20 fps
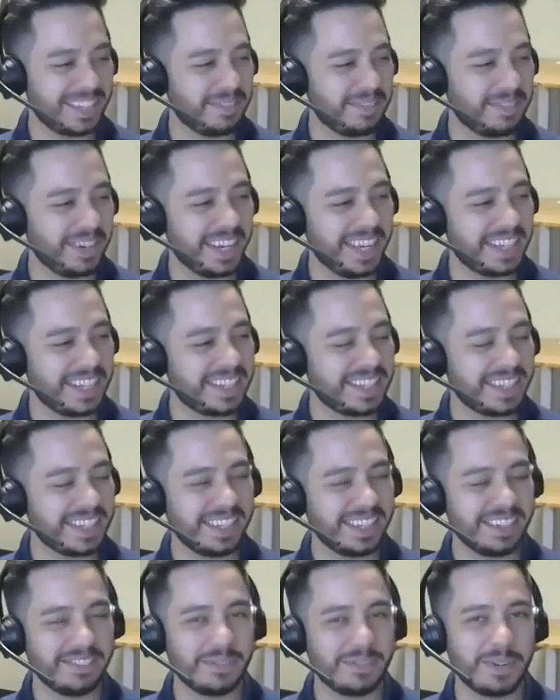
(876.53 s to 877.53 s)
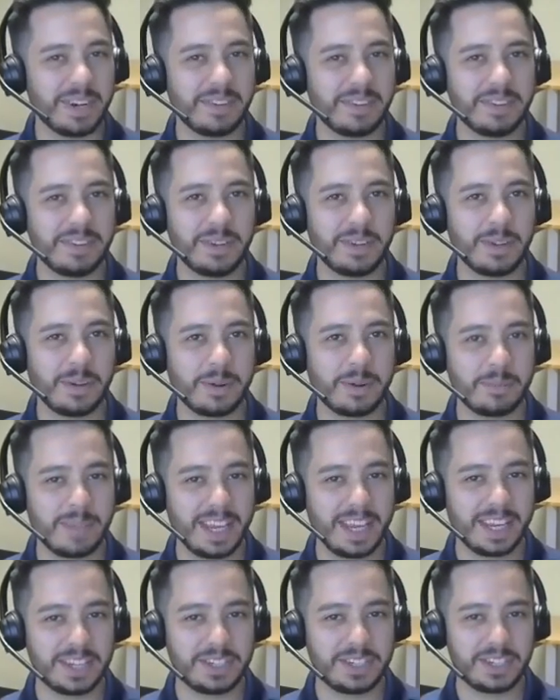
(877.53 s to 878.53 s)
funny. It's whenever you go to
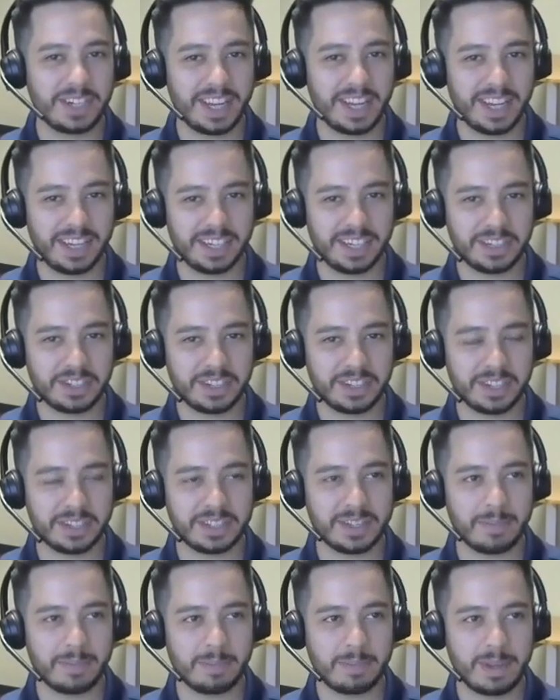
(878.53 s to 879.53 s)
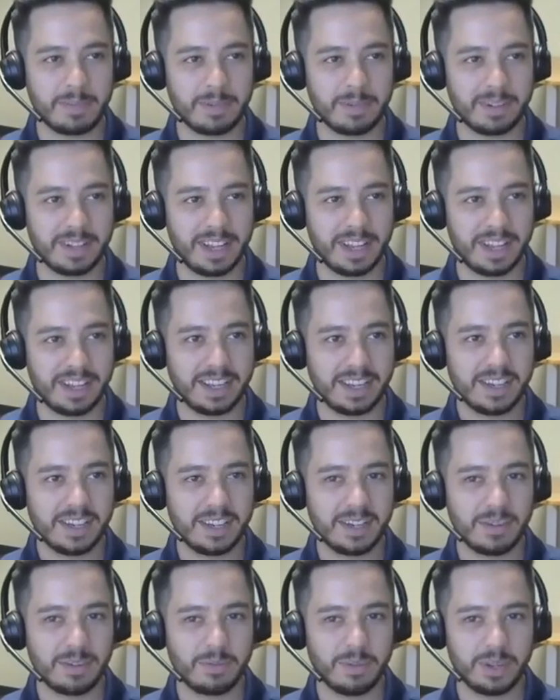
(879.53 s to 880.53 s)
make a change, there's some people that
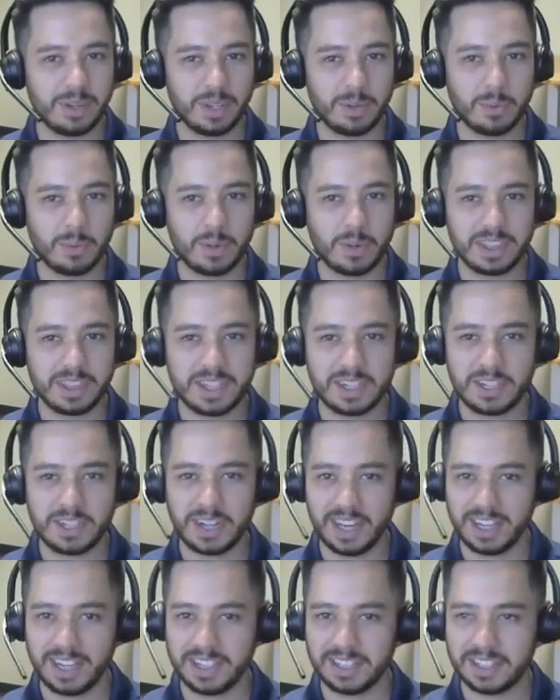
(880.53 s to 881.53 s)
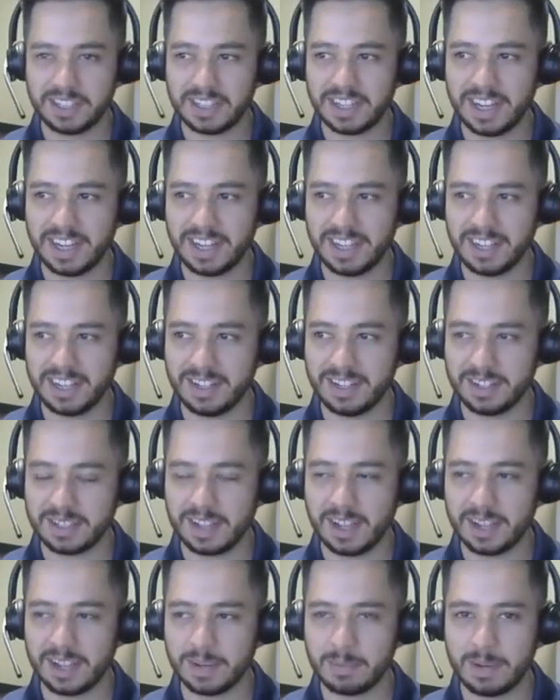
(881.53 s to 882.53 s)
really want the change, and then there's
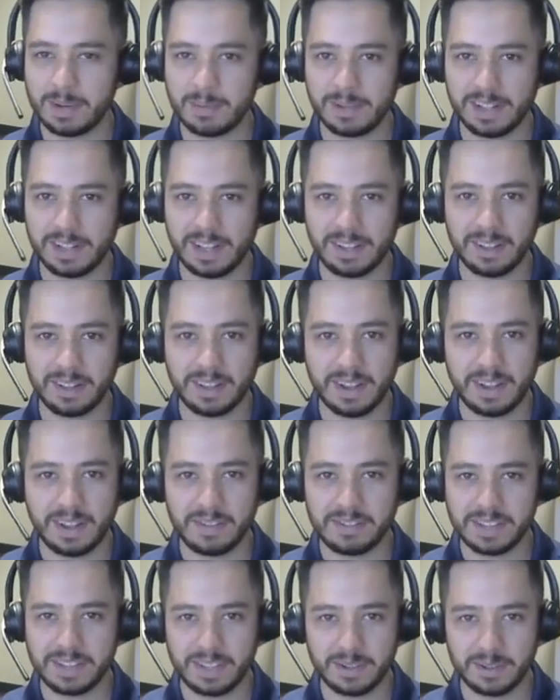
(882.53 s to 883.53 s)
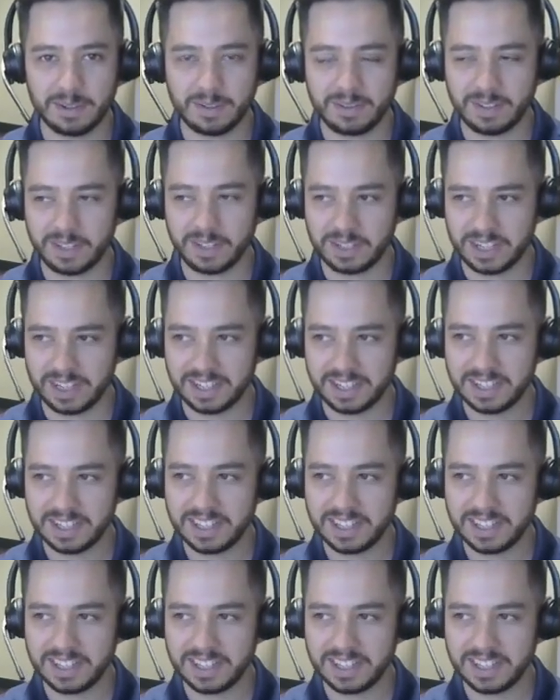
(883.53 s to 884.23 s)
other people that love the old version.